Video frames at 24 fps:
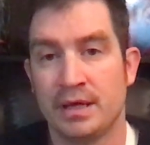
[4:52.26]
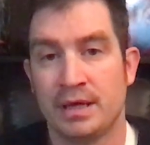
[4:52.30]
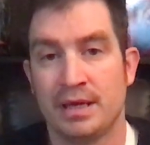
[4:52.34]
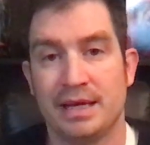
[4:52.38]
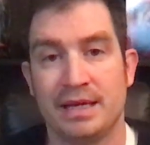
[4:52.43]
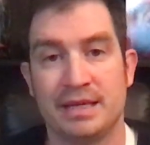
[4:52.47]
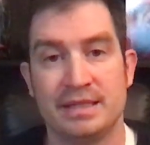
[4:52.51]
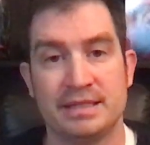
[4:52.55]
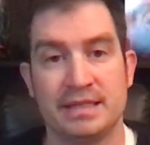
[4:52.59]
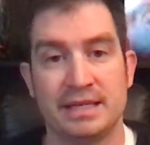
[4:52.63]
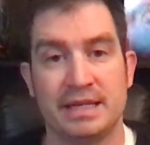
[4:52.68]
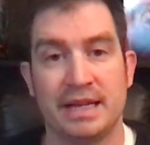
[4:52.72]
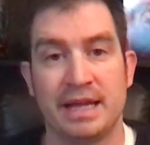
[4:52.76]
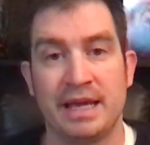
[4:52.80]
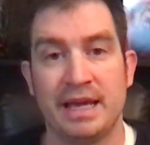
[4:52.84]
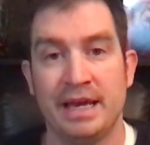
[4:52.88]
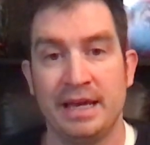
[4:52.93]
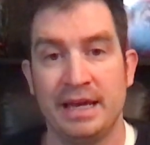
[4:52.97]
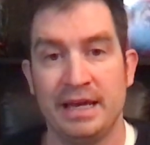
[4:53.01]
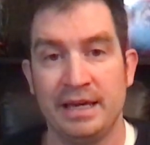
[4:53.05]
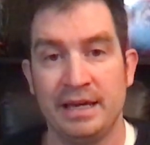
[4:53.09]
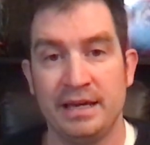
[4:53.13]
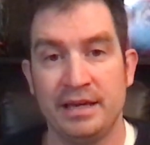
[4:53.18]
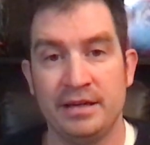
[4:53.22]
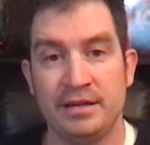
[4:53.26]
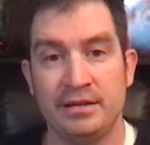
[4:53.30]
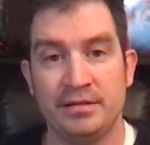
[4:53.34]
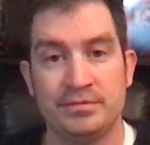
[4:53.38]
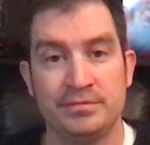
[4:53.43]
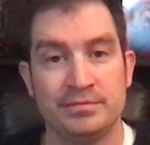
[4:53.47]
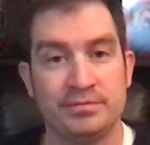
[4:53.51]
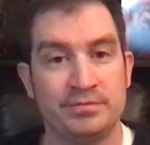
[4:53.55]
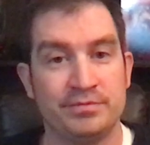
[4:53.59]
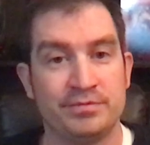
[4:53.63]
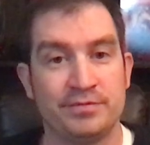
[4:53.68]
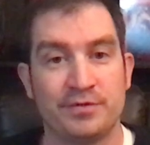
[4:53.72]
is it a
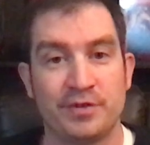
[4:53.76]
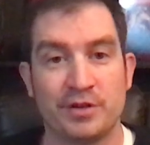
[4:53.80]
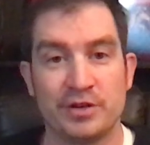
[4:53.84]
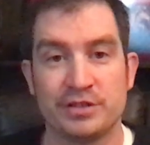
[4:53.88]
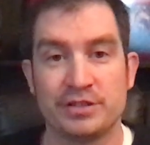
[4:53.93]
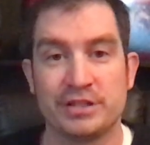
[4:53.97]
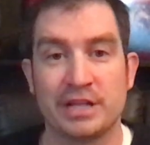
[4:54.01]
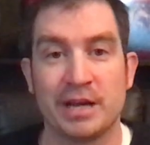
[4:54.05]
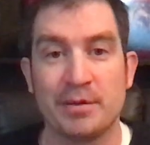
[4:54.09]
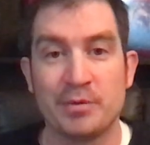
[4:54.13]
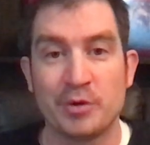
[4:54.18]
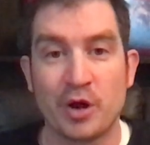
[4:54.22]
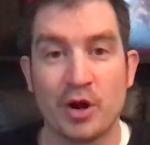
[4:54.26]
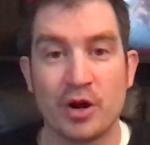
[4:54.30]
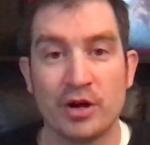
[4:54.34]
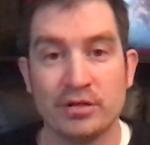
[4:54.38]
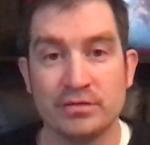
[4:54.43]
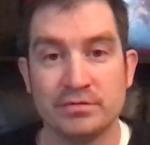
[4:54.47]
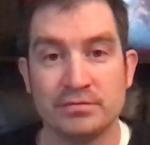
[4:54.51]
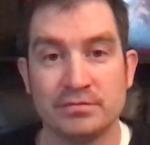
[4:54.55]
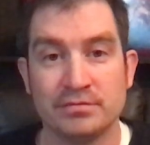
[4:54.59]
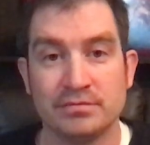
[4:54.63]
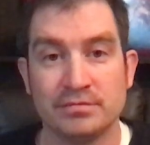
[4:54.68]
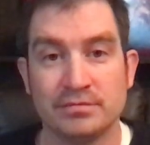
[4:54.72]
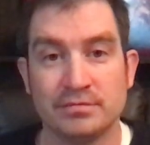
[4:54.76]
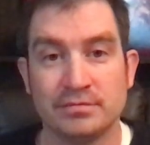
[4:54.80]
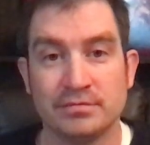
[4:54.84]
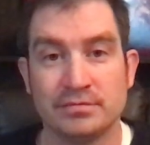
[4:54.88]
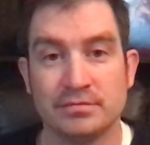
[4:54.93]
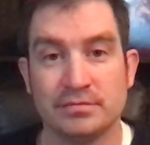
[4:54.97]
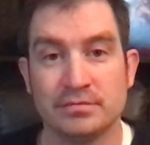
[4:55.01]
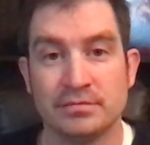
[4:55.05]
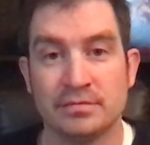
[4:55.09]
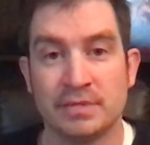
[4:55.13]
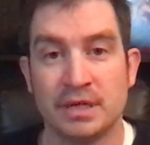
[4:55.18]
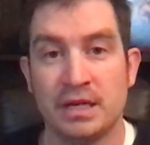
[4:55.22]
first-time guard?
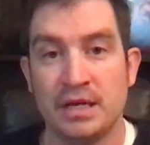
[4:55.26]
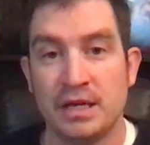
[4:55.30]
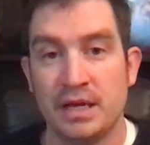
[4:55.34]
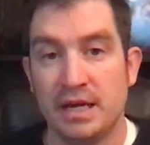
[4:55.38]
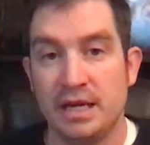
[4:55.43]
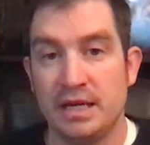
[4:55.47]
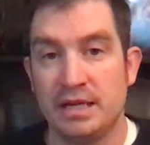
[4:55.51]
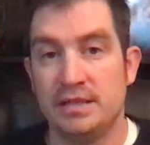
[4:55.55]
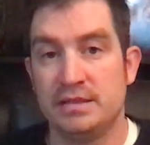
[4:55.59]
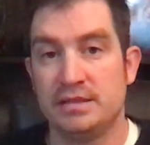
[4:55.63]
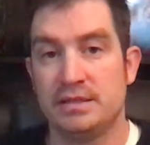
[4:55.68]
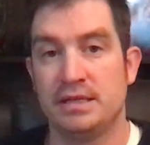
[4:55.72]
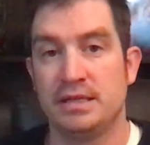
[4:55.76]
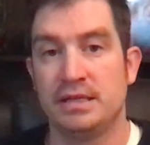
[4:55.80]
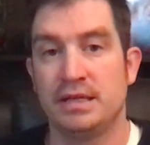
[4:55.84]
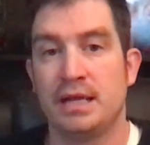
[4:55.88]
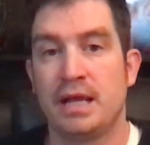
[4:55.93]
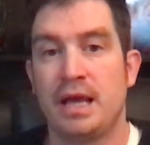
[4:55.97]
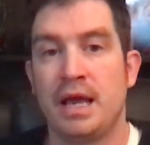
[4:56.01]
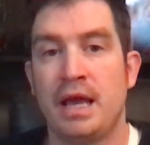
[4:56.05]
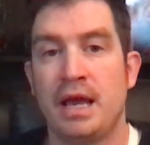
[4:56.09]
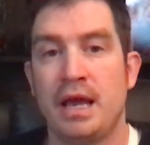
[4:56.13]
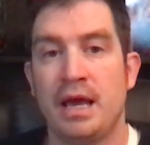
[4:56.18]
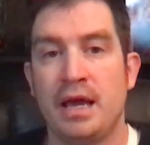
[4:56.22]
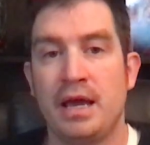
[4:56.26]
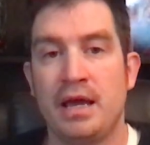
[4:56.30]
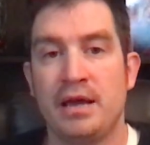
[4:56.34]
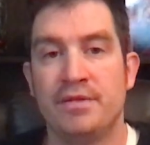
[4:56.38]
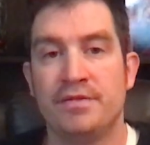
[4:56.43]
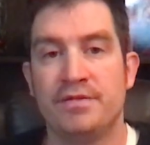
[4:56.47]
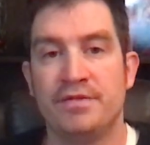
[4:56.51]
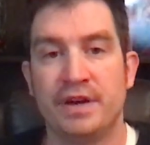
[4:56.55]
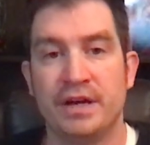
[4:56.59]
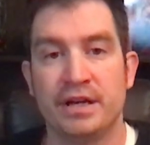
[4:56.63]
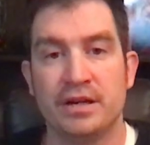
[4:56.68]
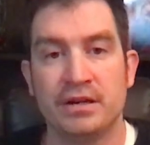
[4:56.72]
Is it a
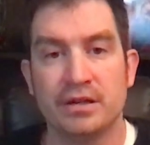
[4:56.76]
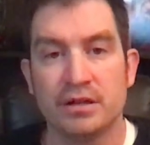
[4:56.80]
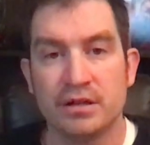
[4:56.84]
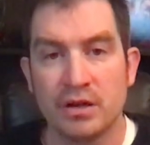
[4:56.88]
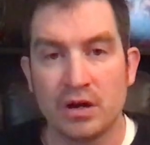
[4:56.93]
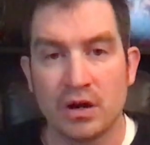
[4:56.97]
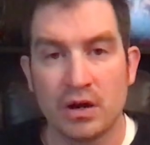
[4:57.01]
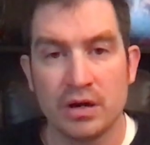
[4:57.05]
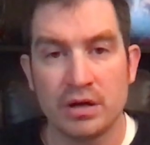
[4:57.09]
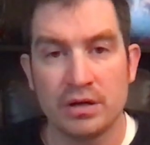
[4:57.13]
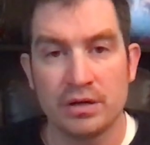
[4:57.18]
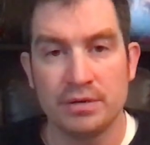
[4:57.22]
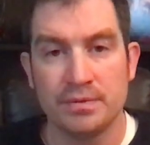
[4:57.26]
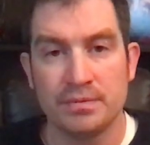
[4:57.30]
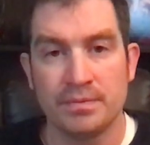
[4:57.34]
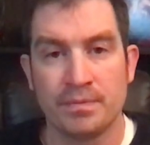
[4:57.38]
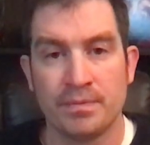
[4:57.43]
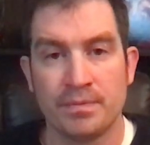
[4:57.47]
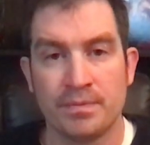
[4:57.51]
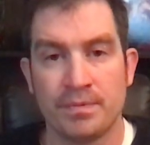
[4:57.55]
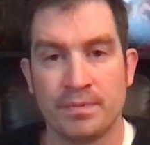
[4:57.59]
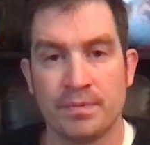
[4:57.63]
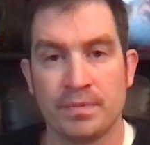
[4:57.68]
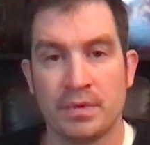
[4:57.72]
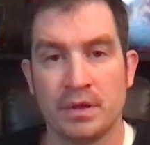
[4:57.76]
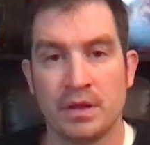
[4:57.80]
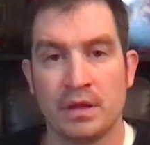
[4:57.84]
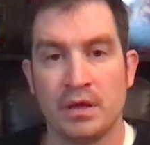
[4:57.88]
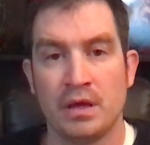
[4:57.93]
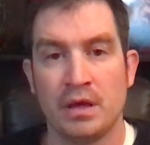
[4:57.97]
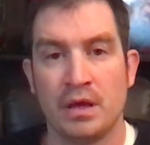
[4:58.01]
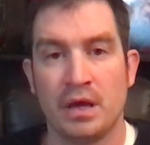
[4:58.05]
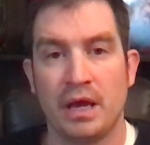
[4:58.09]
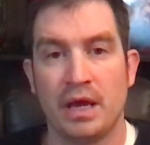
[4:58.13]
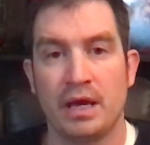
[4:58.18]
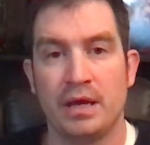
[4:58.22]
veteran guard?
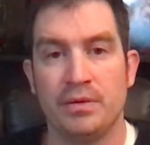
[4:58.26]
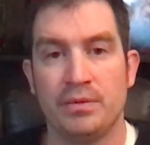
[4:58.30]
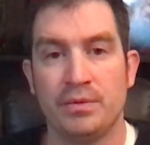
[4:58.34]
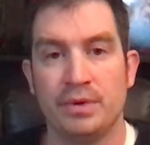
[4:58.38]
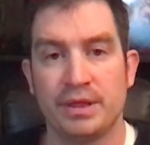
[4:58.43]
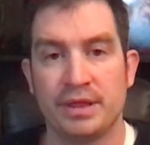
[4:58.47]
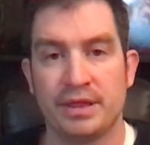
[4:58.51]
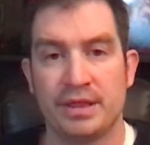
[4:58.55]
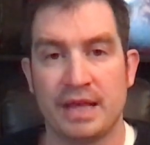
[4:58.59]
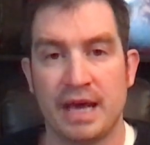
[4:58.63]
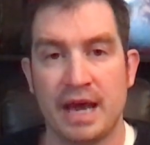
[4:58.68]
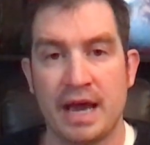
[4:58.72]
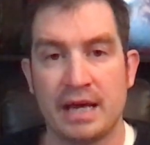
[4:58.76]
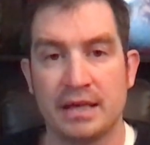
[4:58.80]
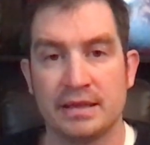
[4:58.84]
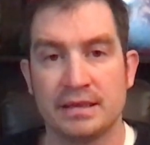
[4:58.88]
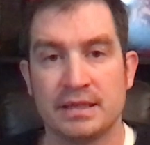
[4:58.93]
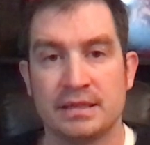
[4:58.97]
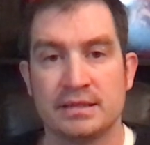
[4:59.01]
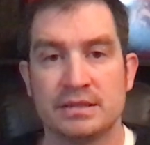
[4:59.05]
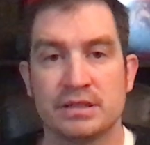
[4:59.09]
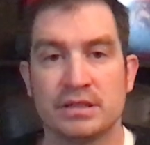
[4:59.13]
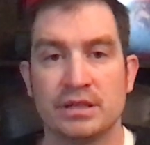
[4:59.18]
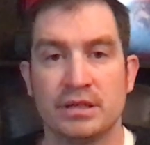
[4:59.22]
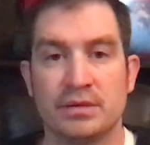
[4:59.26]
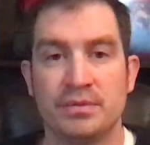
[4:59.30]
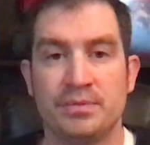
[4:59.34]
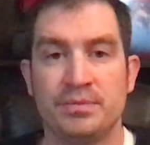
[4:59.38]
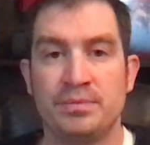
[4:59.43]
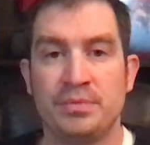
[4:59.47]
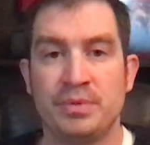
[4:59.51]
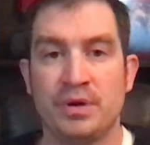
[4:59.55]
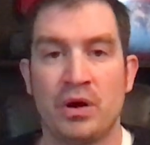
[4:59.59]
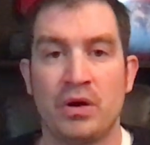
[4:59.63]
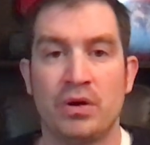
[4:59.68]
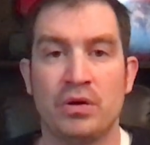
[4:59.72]
And with that, that's going to
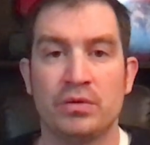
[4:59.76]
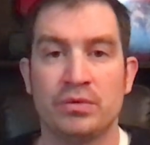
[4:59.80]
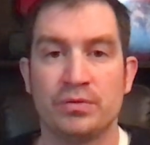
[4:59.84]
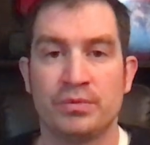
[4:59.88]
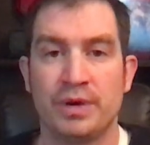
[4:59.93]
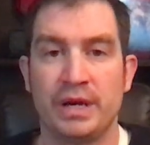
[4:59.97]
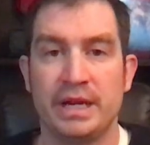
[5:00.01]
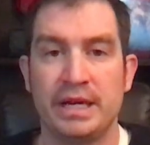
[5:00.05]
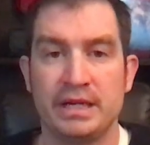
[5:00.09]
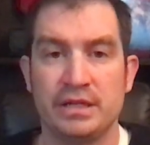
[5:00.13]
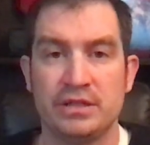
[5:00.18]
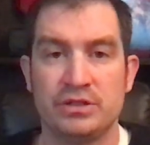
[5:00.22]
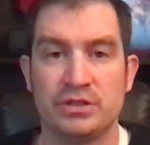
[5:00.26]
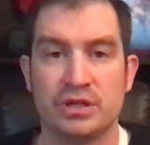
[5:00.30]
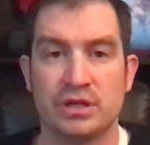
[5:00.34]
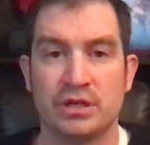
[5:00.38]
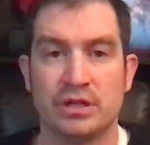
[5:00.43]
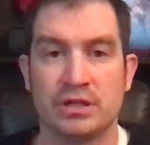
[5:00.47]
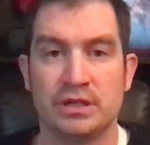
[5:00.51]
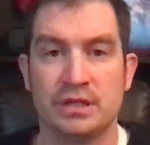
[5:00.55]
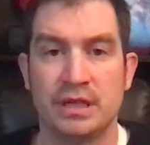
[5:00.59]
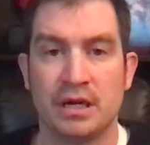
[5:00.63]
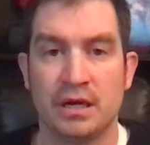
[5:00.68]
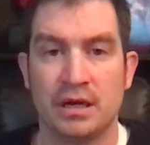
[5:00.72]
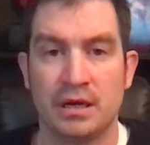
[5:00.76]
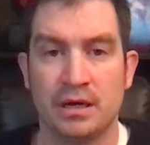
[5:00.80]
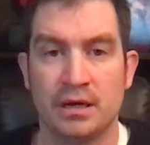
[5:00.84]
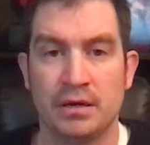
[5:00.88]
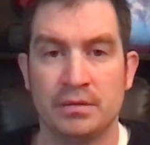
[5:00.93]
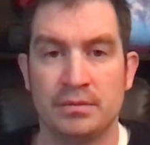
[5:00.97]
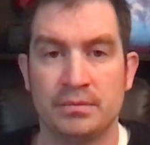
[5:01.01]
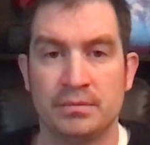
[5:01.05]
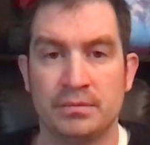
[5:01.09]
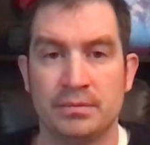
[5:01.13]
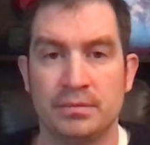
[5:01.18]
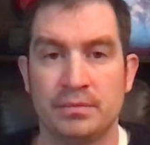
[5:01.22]
all range on
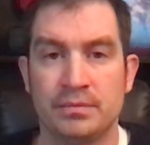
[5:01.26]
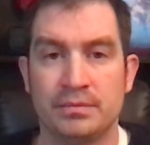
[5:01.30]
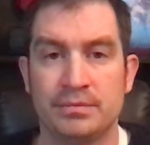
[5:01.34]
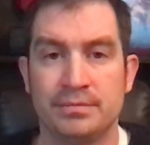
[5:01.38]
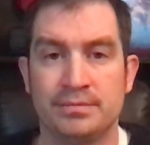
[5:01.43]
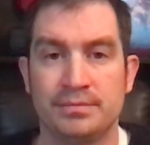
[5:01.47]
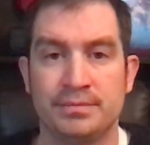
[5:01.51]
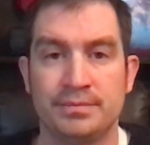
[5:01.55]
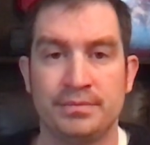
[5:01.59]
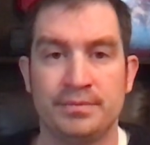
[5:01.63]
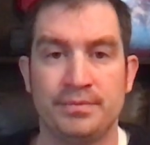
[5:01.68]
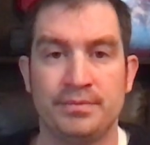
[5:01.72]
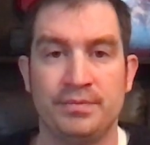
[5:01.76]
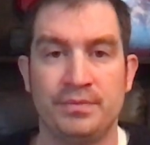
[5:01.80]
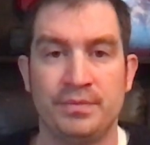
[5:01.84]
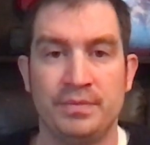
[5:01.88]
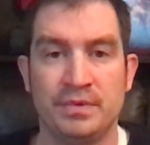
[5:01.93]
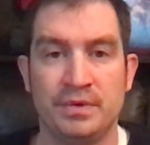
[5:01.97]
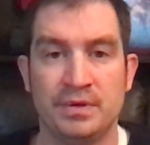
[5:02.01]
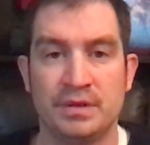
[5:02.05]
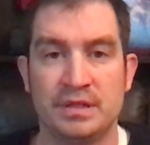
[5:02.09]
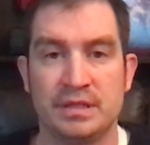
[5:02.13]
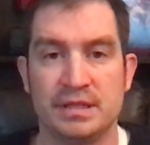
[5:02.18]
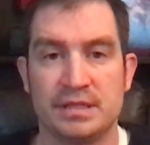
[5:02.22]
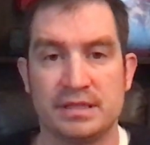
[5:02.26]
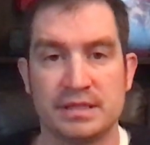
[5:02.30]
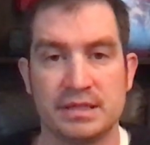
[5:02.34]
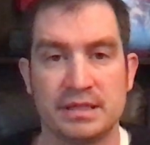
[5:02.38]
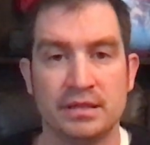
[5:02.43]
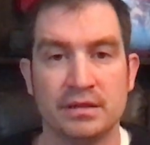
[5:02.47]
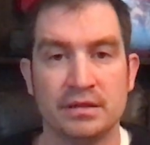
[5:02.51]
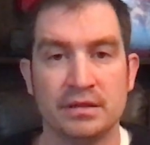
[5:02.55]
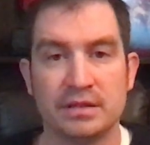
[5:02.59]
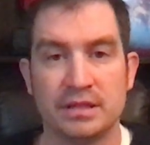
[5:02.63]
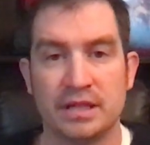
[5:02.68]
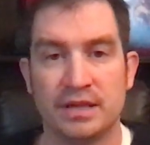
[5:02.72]
the
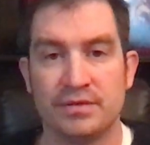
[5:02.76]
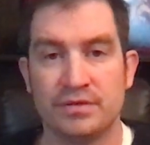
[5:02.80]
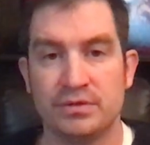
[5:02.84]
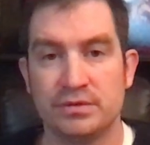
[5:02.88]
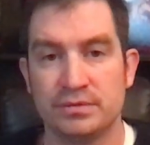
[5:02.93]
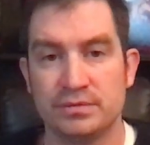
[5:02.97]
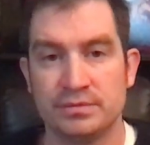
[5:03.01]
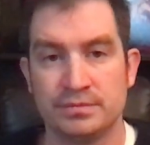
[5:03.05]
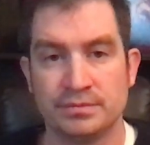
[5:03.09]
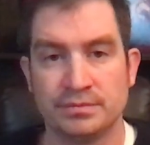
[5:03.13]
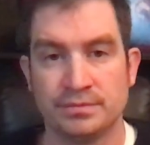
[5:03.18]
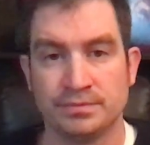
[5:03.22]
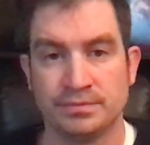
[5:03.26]
skill level,